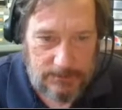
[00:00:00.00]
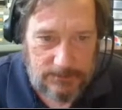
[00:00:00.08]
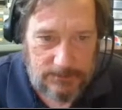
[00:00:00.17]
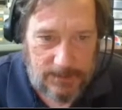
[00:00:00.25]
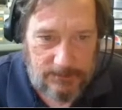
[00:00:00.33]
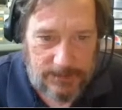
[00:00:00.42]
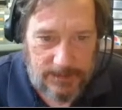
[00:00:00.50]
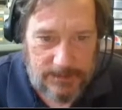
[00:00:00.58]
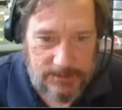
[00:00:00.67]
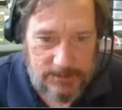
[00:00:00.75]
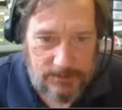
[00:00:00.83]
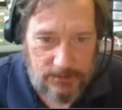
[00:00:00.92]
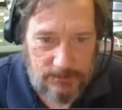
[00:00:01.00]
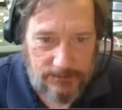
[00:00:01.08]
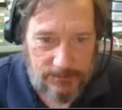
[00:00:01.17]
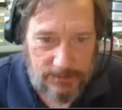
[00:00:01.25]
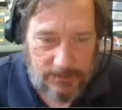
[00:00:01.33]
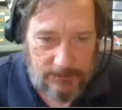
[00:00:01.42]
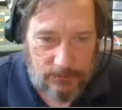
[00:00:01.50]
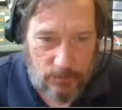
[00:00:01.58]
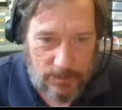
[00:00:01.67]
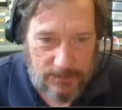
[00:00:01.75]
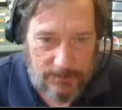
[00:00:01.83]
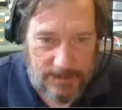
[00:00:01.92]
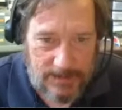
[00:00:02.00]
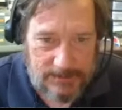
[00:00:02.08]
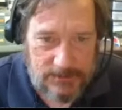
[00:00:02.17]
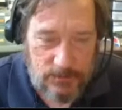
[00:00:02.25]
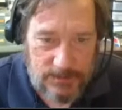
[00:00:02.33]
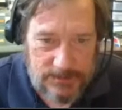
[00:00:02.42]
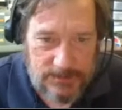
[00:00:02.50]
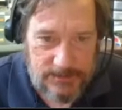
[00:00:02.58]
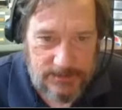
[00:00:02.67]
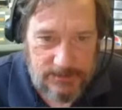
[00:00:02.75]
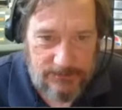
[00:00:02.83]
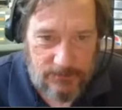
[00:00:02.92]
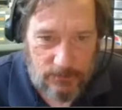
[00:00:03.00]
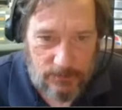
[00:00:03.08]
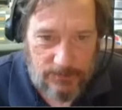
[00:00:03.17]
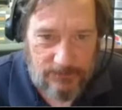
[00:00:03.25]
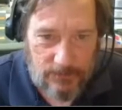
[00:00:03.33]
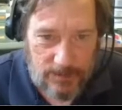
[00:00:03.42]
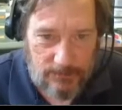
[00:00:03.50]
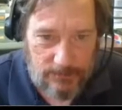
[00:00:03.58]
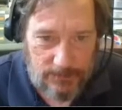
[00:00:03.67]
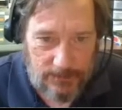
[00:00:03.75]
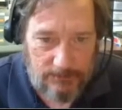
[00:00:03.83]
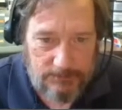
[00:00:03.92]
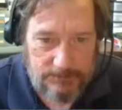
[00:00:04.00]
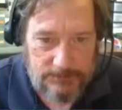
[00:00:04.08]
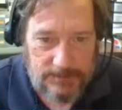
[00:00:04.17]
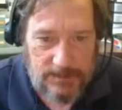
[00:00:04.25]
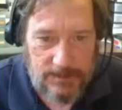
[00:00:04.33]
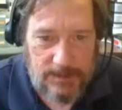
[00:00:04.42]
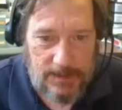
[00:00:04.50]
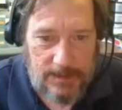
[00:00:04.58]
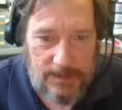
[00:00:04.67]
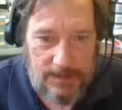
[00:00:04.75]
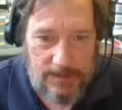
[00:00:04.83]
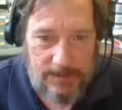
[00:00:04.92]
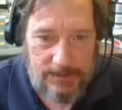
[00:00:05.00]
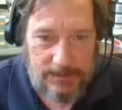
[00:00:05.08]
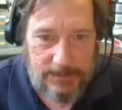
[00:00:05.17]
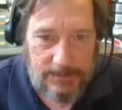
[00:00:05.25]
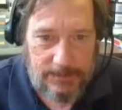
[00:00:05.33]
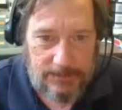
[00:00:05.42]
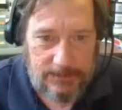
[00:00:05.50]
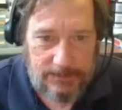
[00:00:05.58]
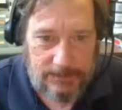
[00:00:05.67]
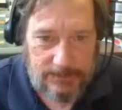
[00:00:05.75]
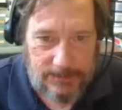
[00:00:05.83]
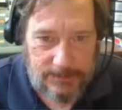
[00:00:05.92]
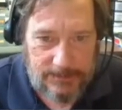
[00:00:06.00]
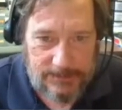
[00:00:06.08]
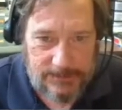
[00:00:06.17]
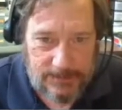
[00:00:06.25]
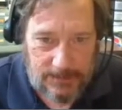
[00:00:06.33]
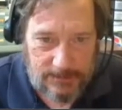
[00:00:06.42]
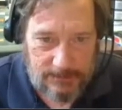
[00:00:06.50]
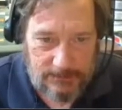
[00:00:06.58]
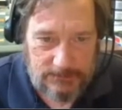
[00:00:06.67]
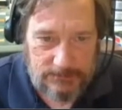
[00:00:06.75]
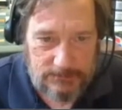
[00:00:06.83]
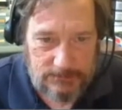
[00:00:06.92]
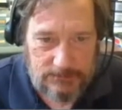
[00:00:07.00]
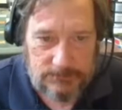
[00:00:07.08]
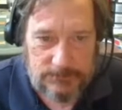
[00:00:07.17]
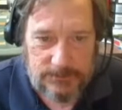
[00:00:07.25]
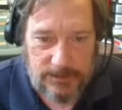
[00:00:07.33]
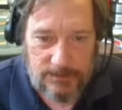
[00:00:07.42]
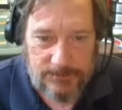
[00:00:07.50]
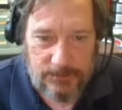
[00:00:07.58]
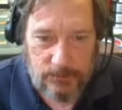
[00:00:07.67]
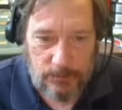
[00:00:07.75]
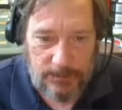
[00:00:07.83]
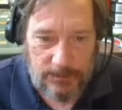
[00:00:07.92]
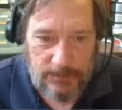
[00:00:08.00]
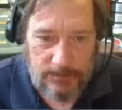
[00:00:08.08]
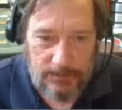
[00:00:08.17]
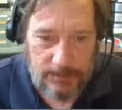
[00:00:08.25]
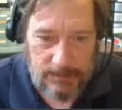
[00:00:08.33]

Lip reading: applications of Weather Max, which is a form of Roundup, and that has not stopped the weed.